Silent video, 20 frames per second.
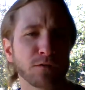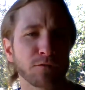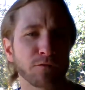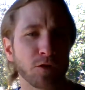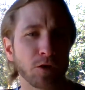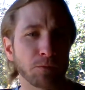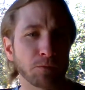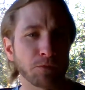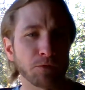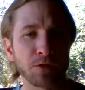
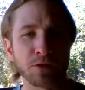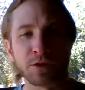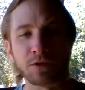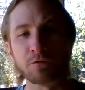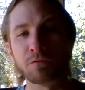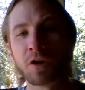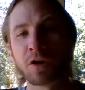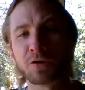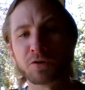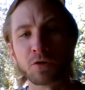from
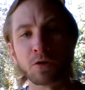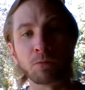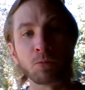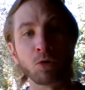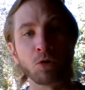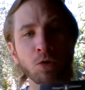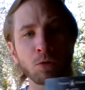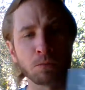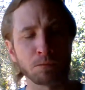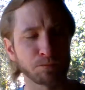the
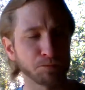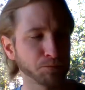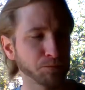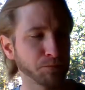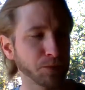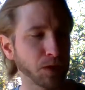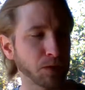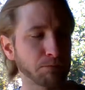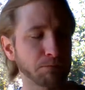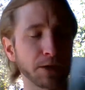venerable
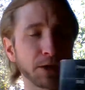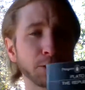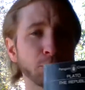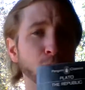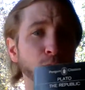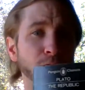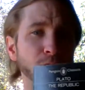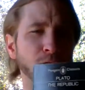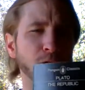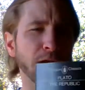
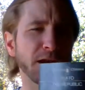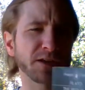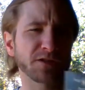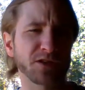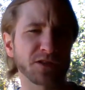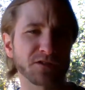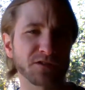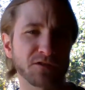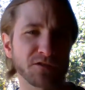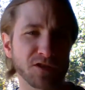Penguin
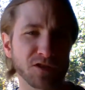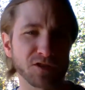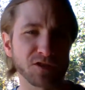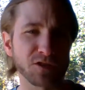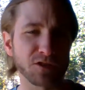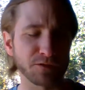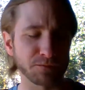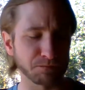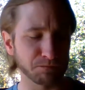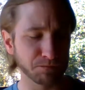Classics
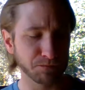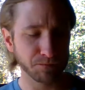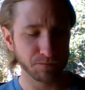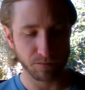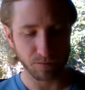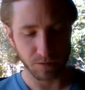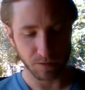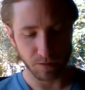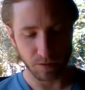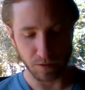edition
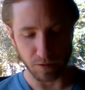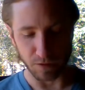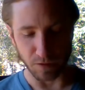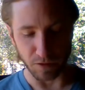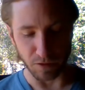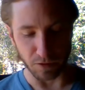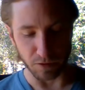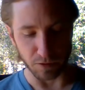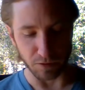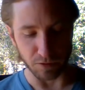
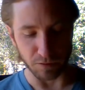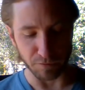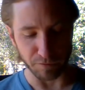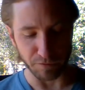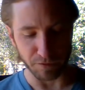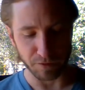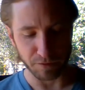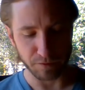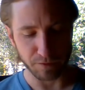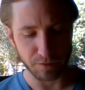of
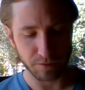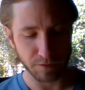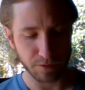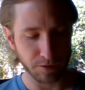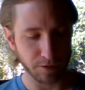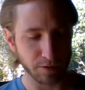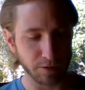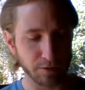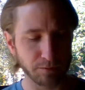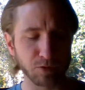
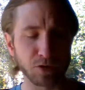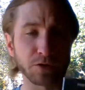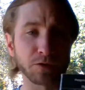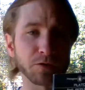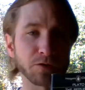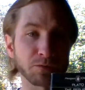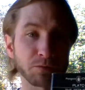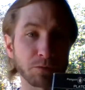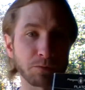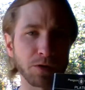
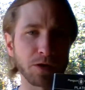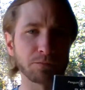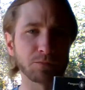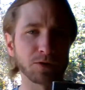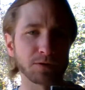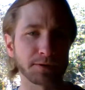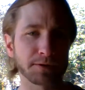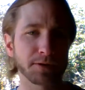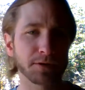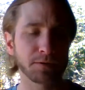Plato's
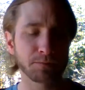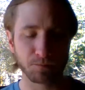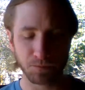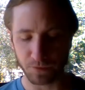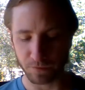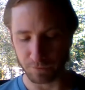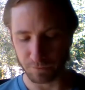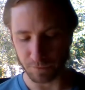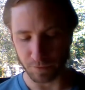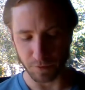Republic.
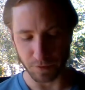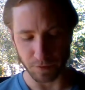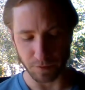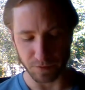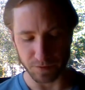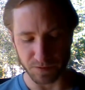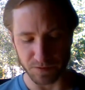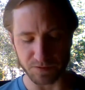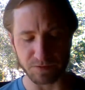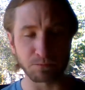
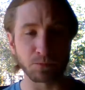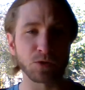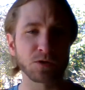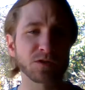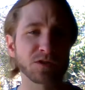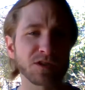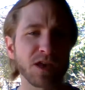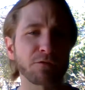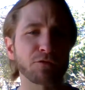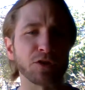From this is Book
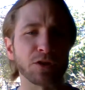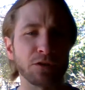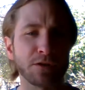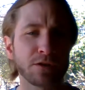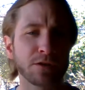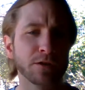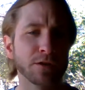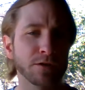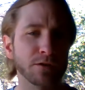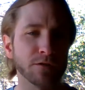7,
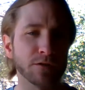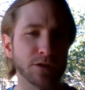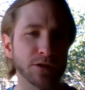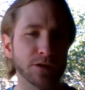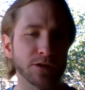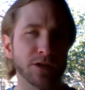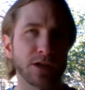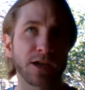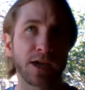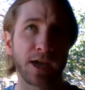
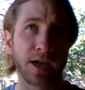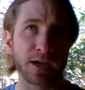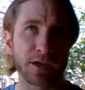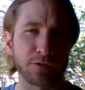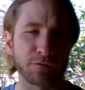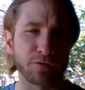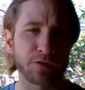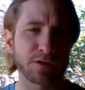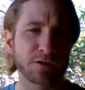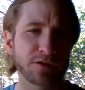The
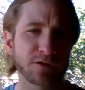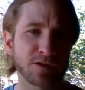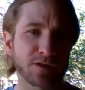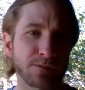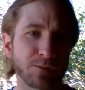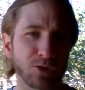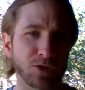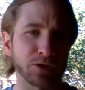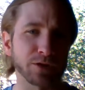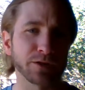Cave
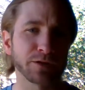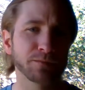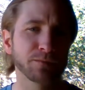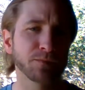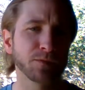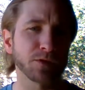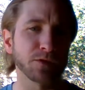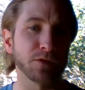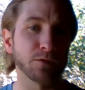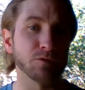Simile.
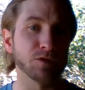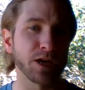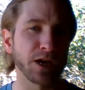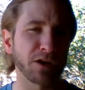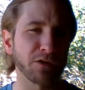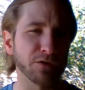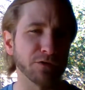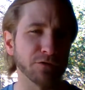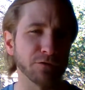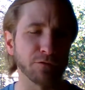No
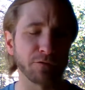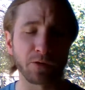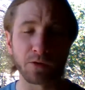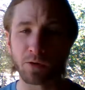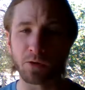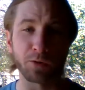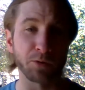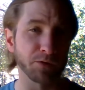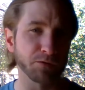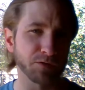doubt you've
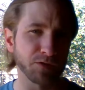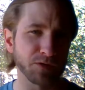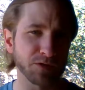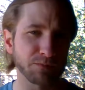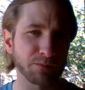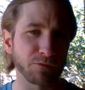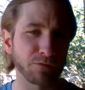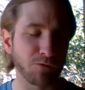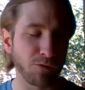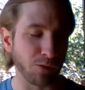heard of this
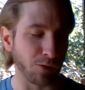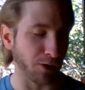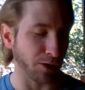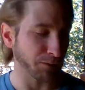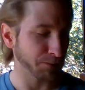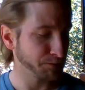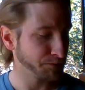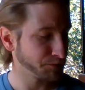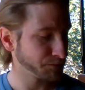before.